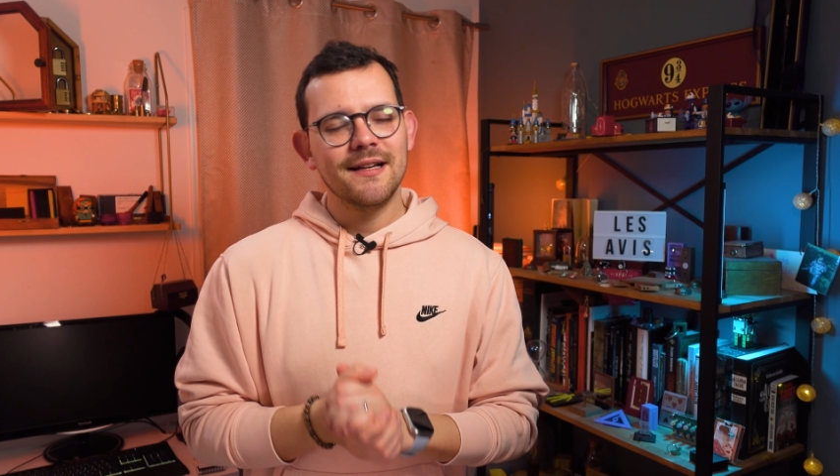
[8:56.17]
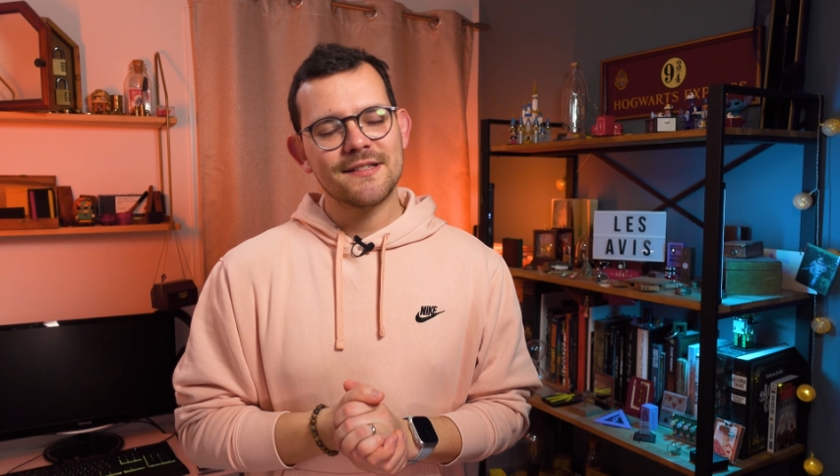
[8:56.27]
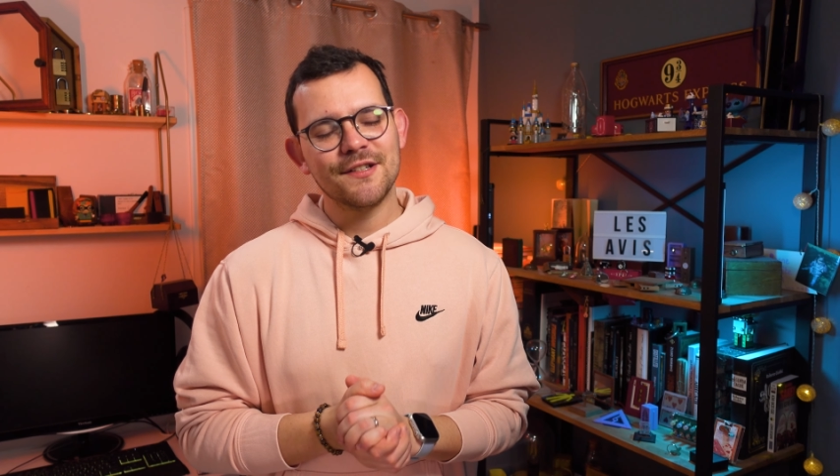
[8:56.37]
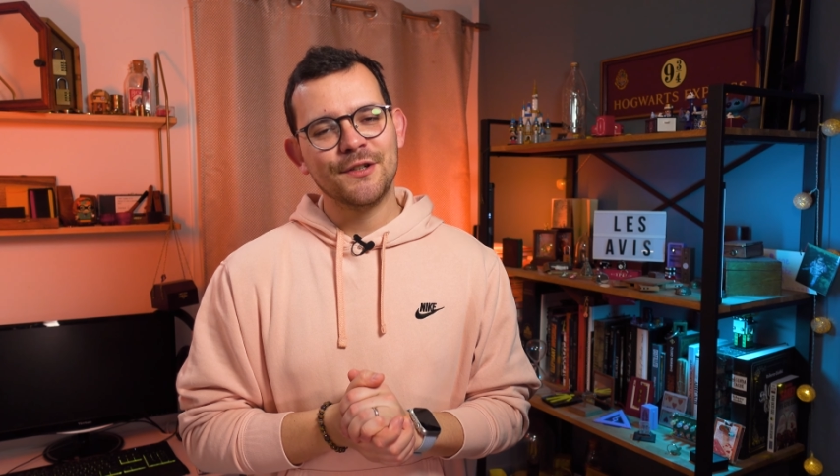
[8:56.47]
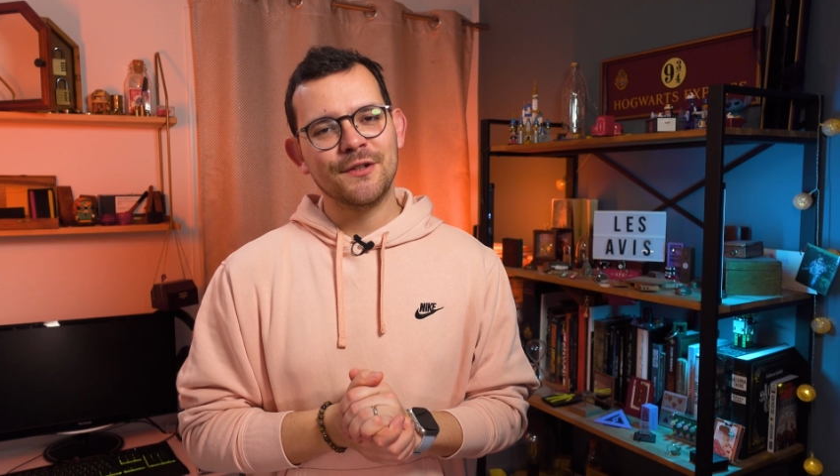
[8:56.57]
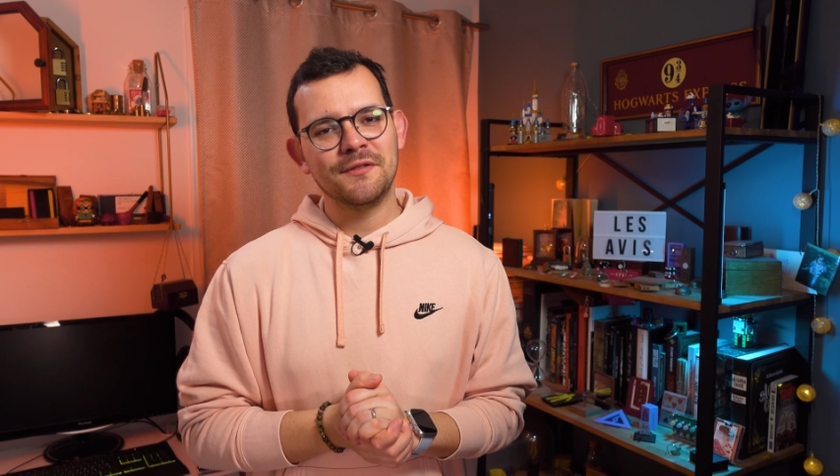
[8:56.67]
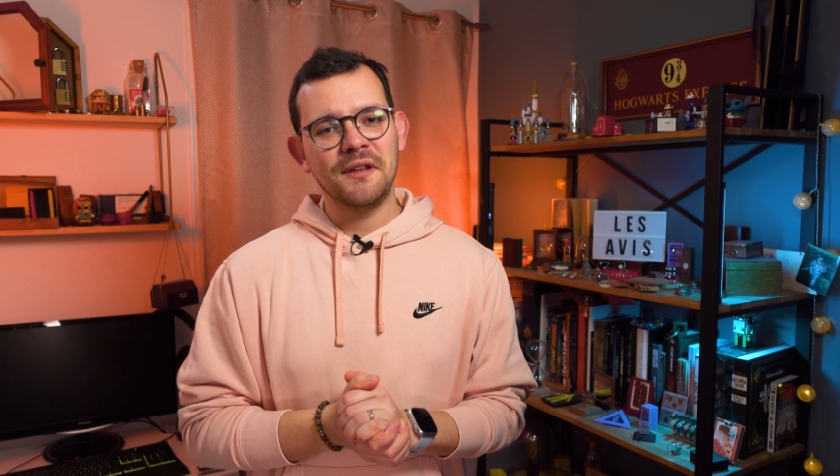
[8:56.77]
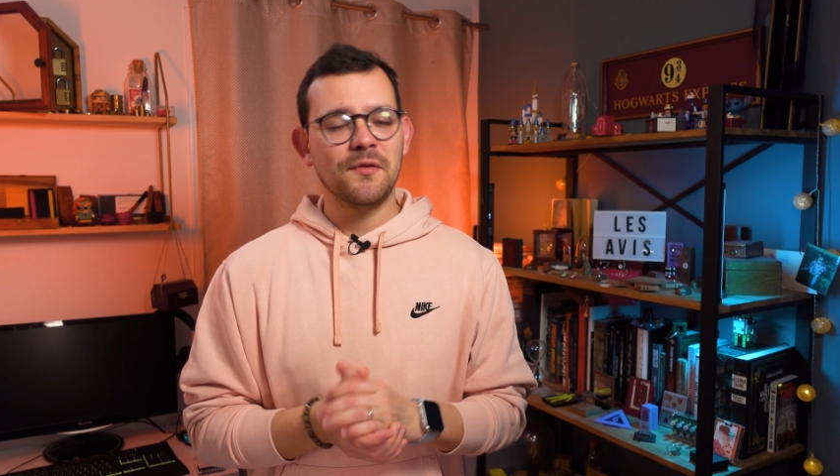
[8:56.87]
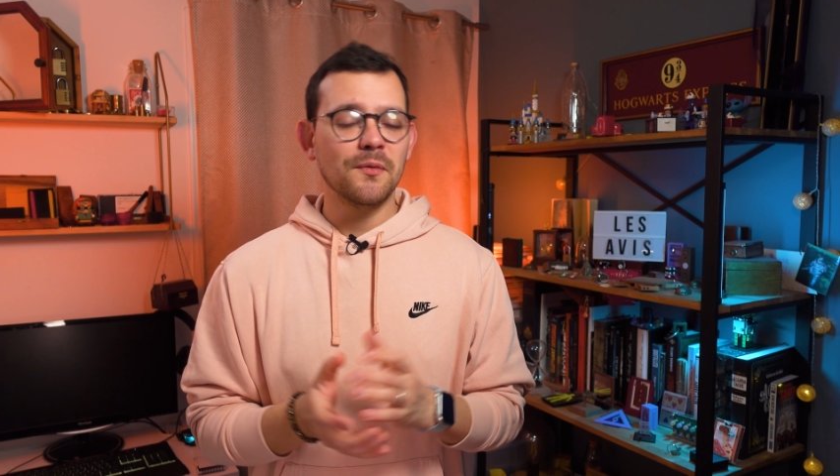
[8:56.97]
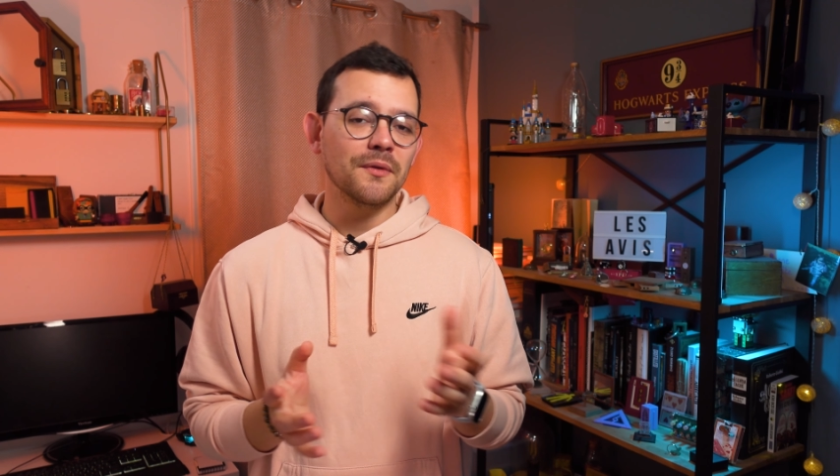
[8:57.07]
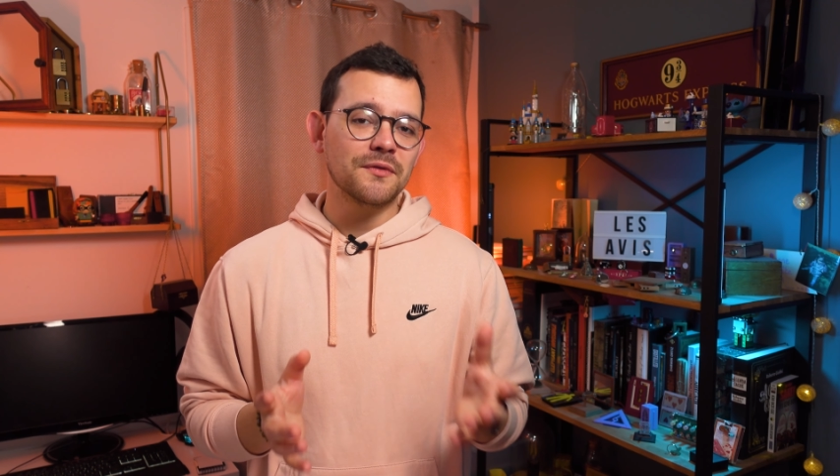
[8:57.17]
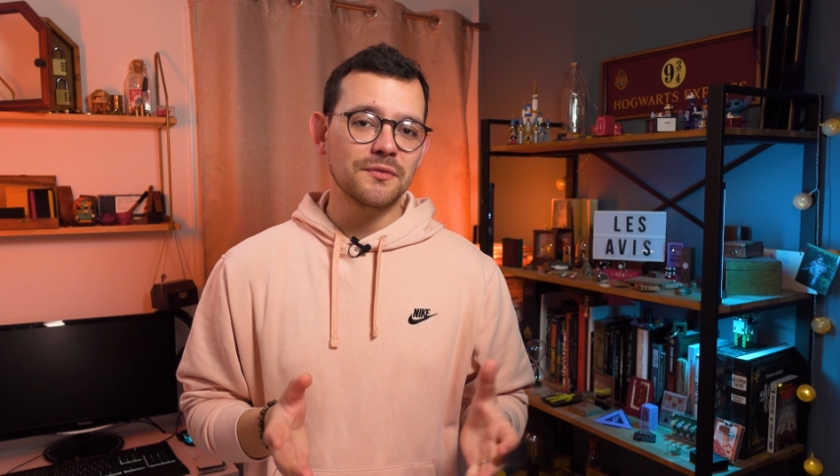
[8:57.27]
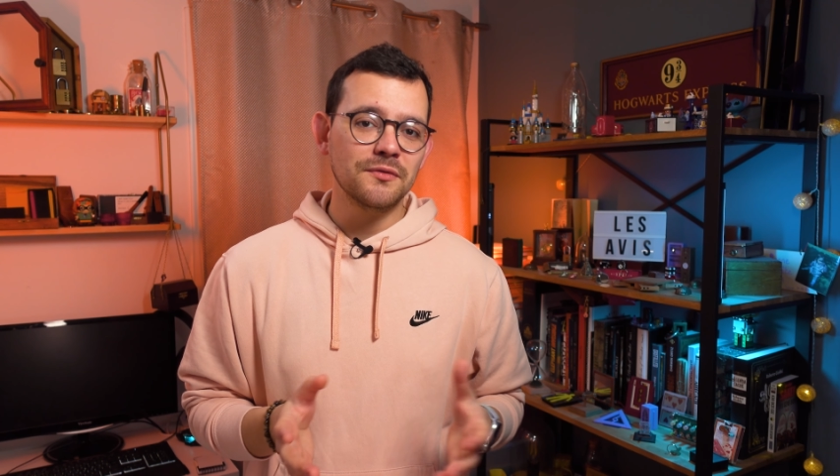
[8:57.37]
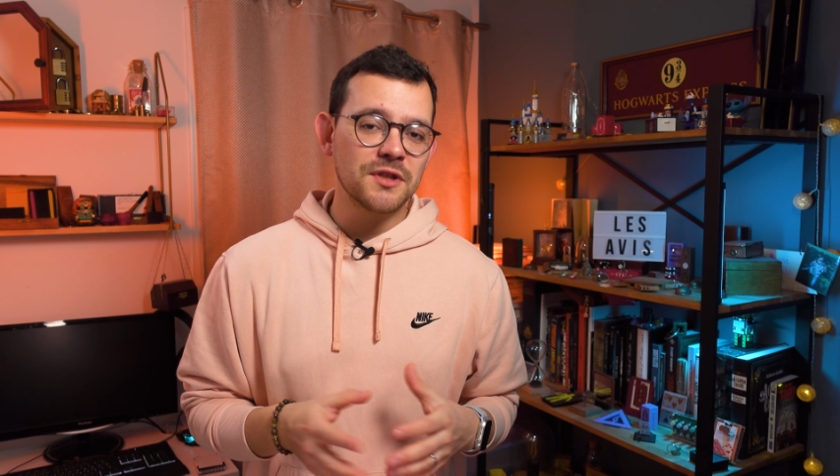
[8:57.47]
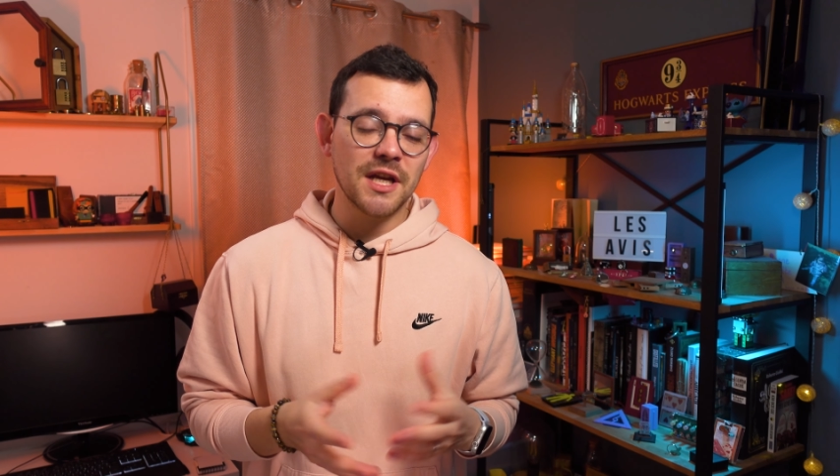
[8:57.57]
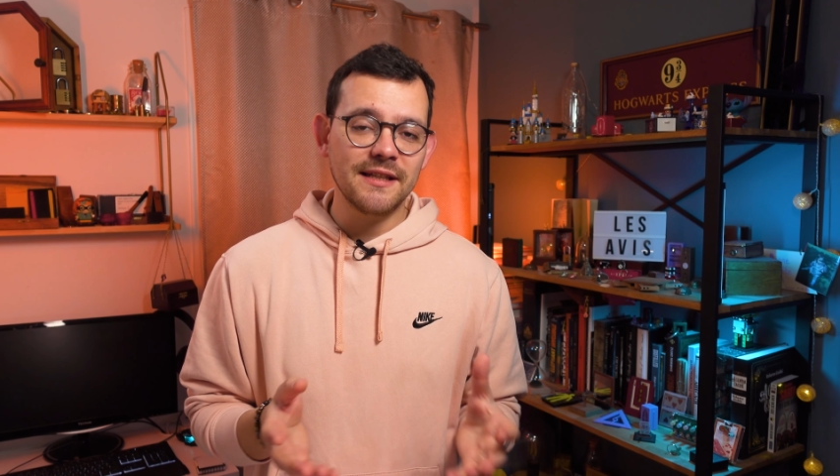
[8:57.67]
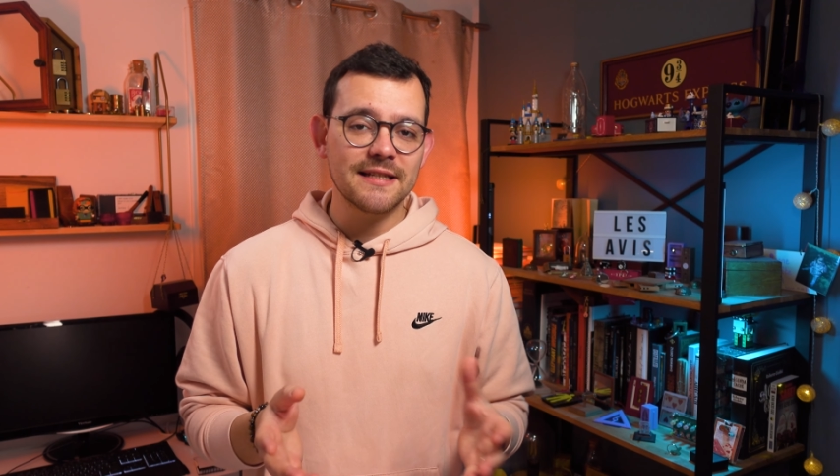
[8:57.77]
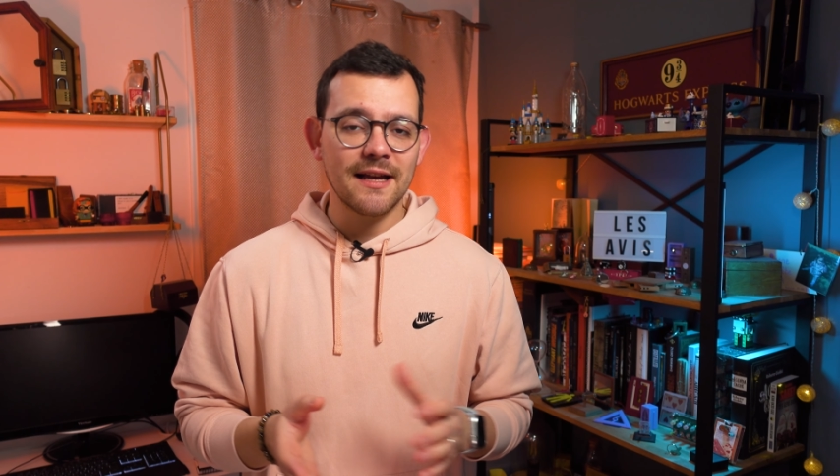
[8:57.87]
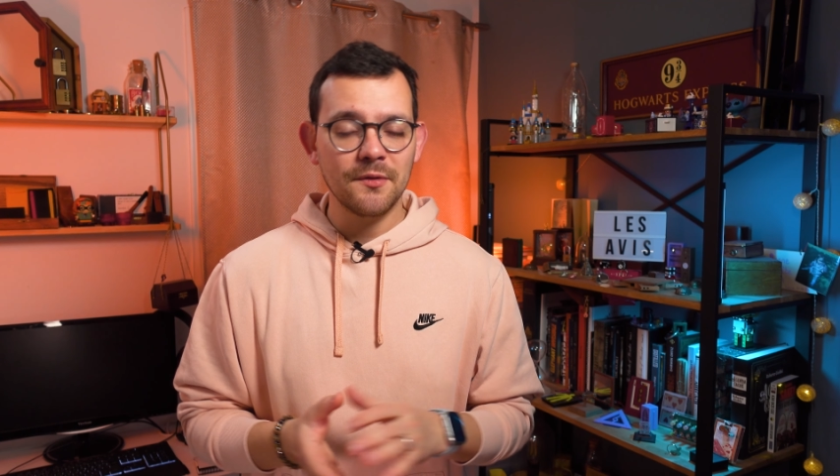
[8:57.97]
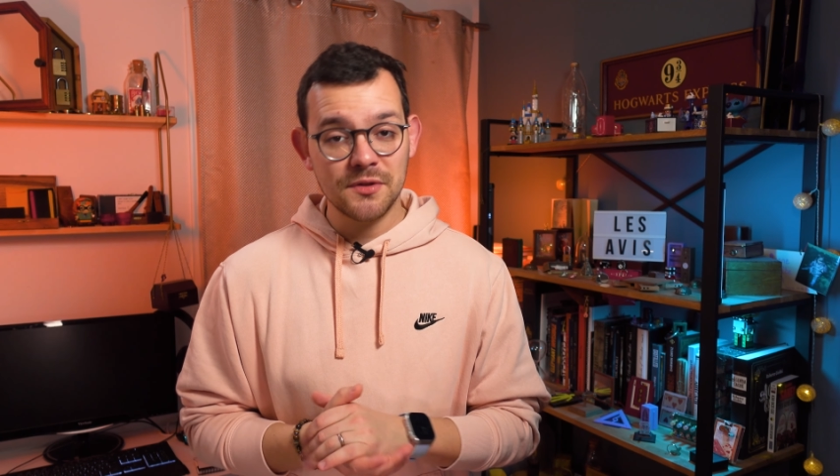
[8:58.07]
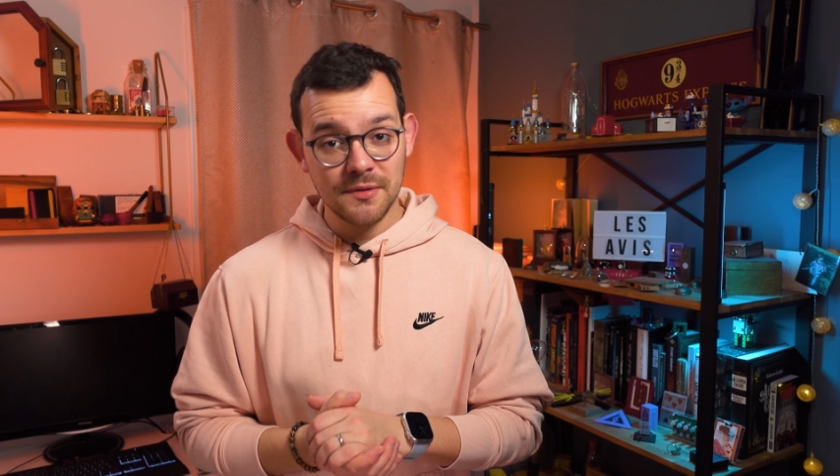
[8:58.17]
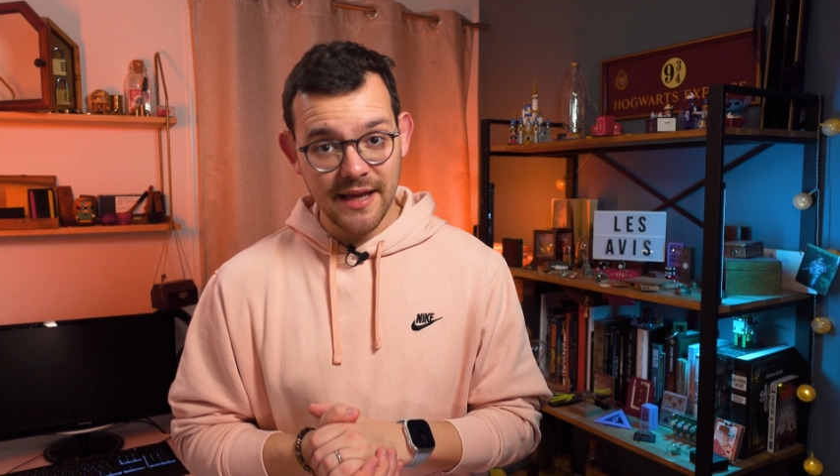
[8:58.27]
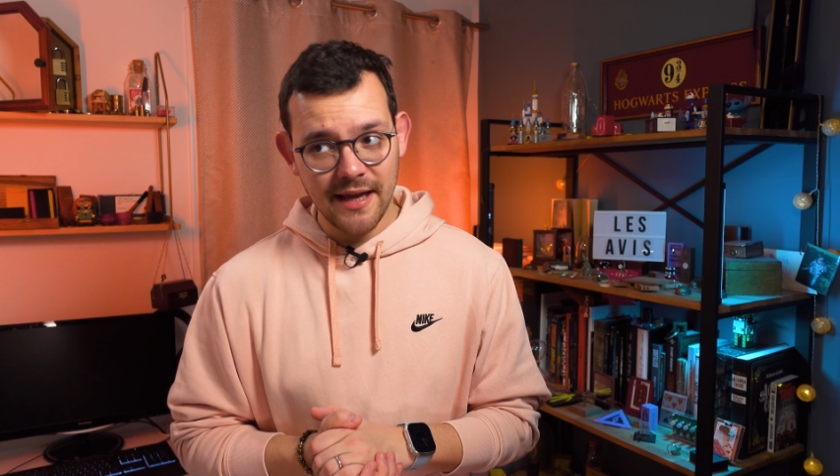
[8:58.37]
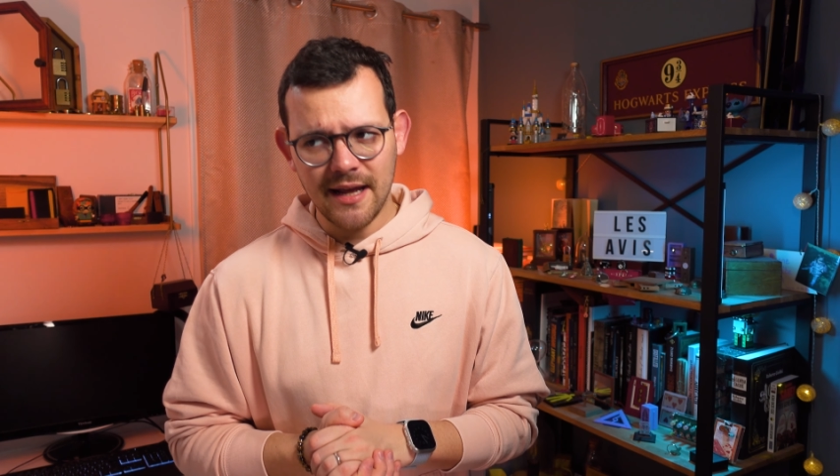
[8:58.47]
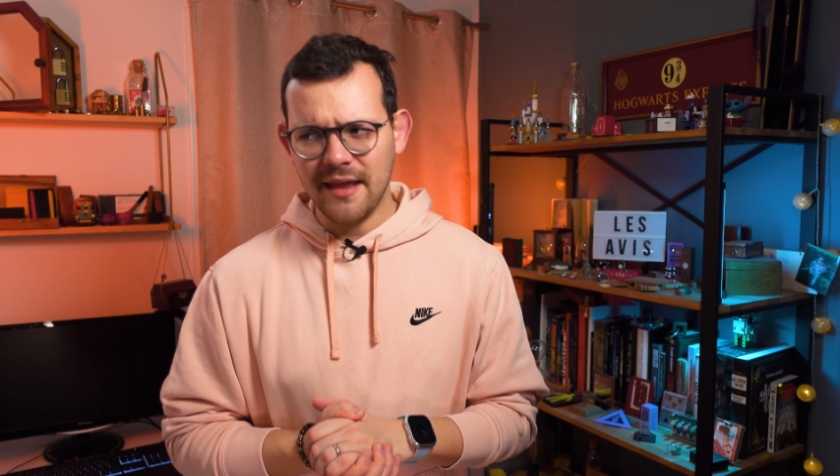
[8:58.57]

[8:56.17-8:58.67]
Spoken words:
So if you want to check this out, you can.